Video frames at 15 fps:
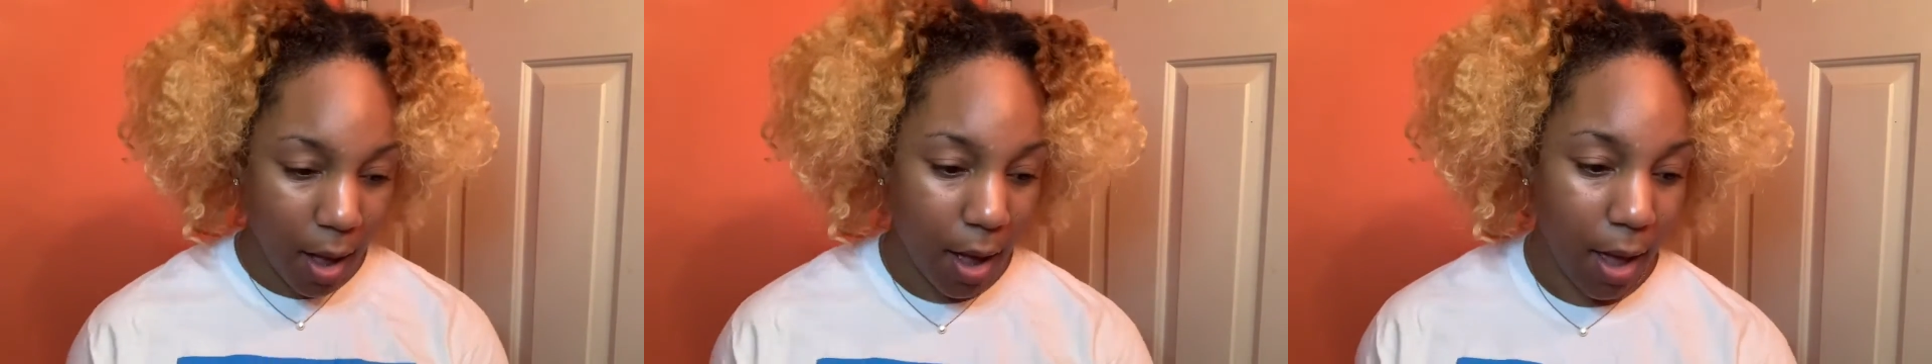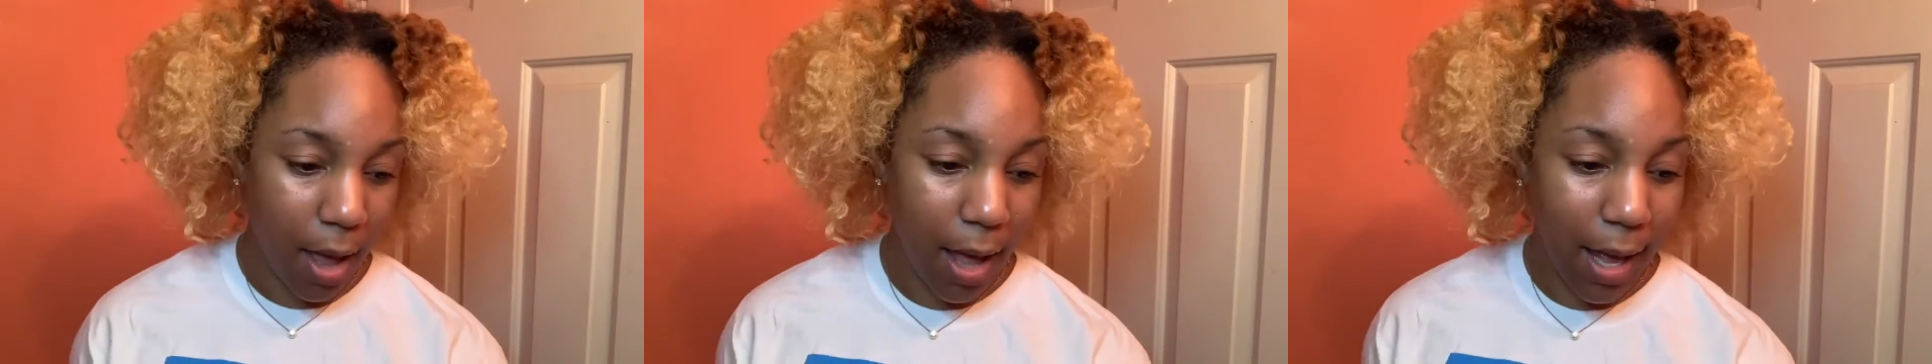
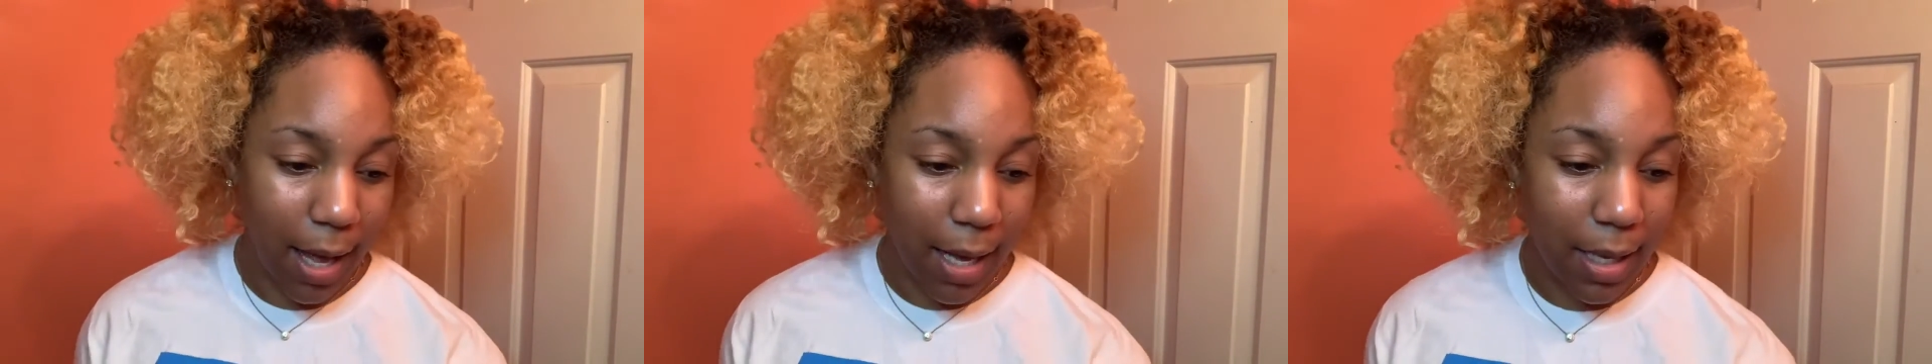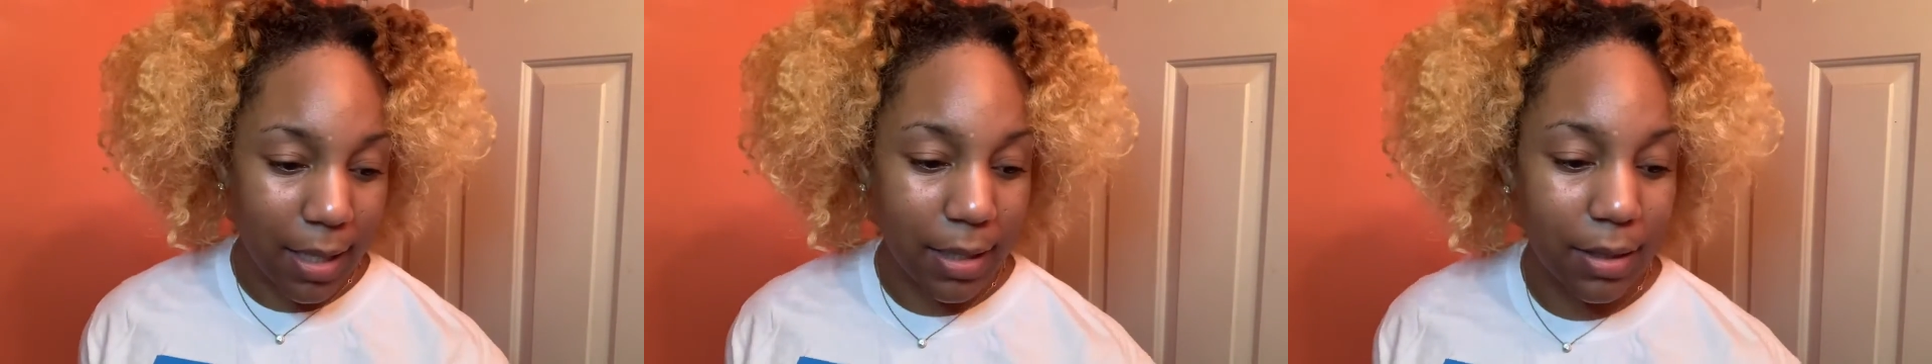
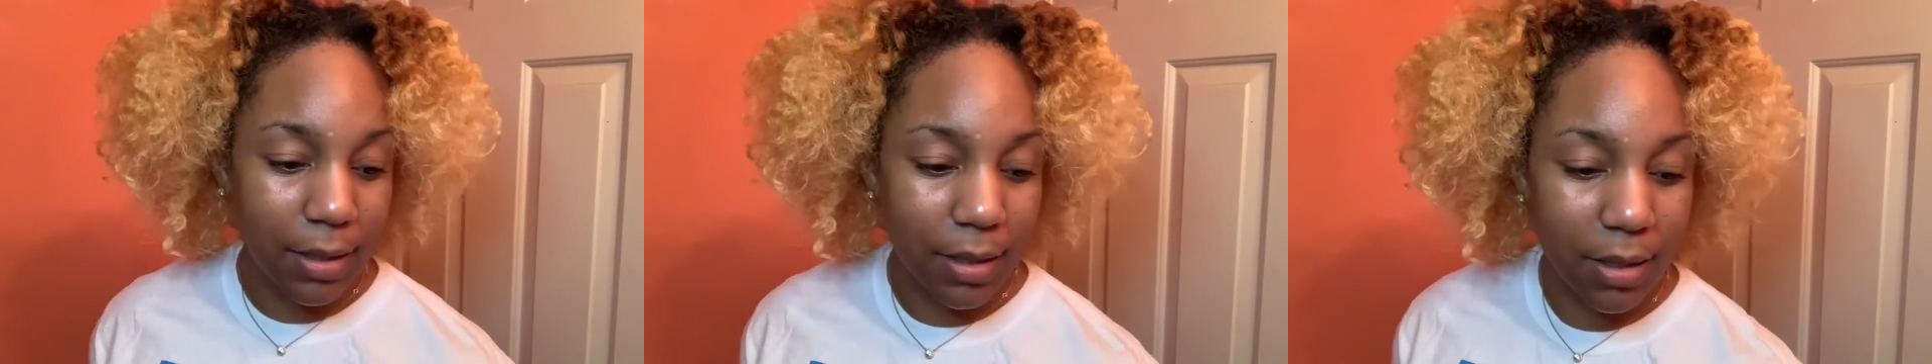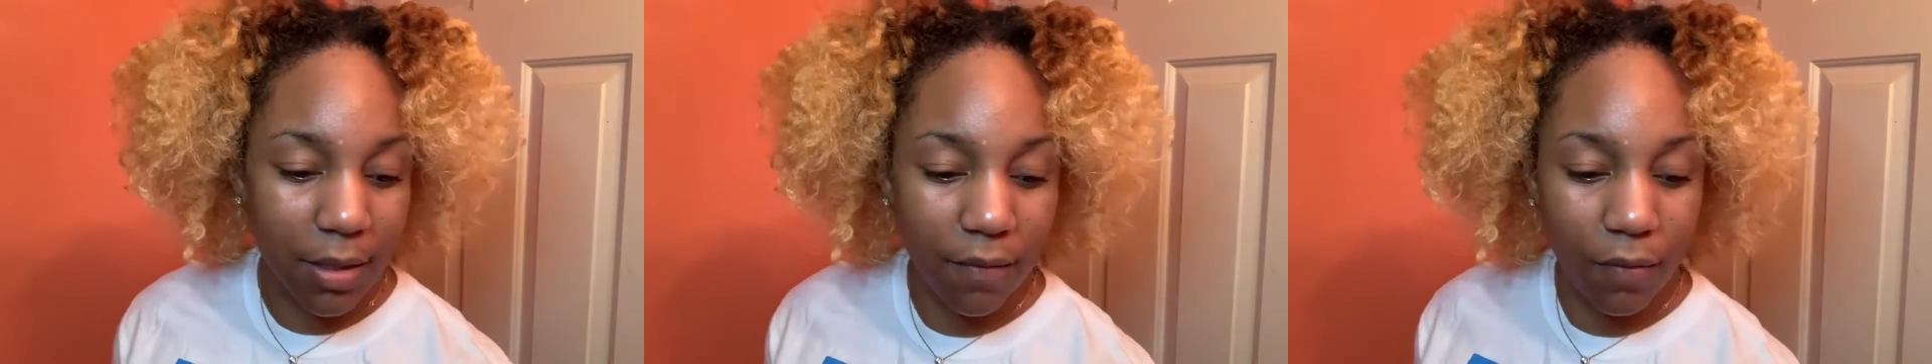and of